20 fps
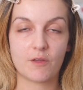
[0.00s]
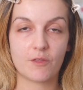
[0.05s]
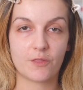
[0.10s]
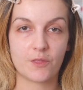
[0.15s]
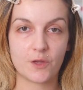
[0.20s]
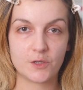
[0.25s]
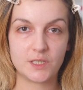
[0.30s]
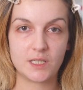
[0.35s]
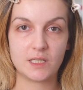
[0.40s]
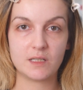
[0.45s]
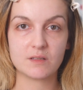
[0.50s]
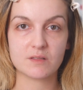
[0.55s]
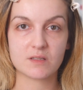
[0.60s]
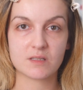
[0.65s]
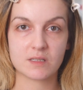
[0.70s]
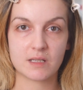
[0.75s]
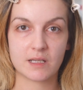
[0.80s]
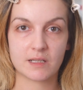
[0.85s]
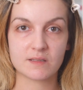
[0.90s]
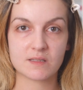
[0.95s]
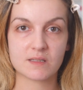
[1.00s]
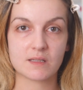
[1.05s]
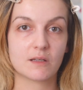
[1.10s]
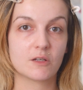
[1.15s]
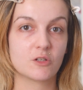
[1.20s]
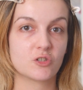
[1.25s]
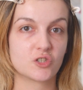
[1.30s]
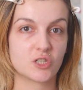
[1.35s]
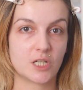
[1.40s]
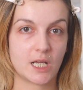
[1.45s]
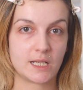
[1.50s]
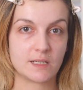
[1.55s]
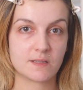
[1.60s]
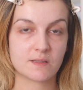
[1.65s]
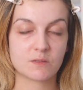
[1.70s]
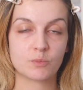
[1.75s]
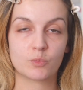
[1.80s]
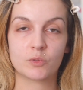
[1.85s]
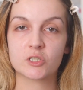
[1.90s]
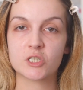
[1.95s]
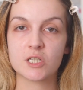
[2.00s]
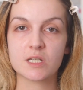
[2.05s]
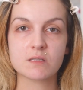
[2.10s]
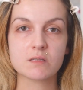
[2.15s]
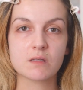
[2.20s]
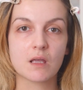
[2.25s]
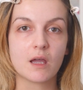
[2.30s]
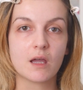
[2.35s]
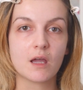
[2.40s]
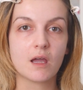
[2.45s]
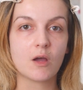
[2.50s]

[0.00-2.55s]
thirty-six shades, which is